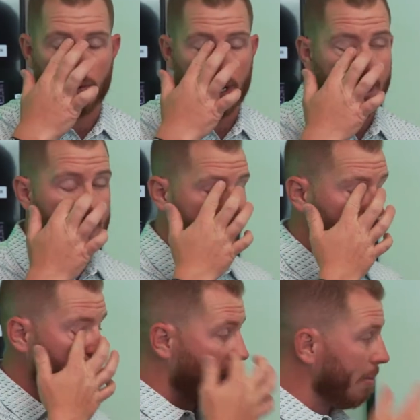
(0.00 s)
realize that
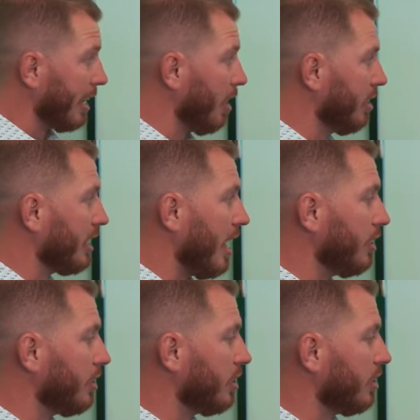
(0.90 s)
Obamacare is kind
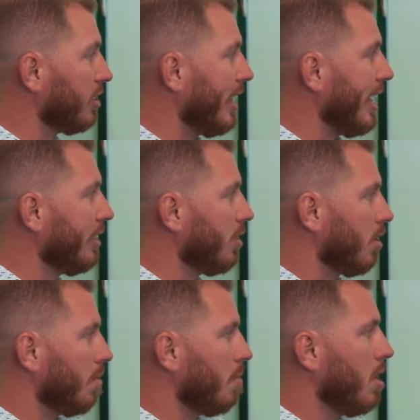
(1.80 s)
of just a slang
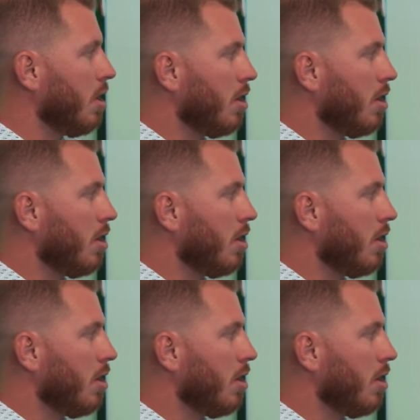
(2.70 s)
term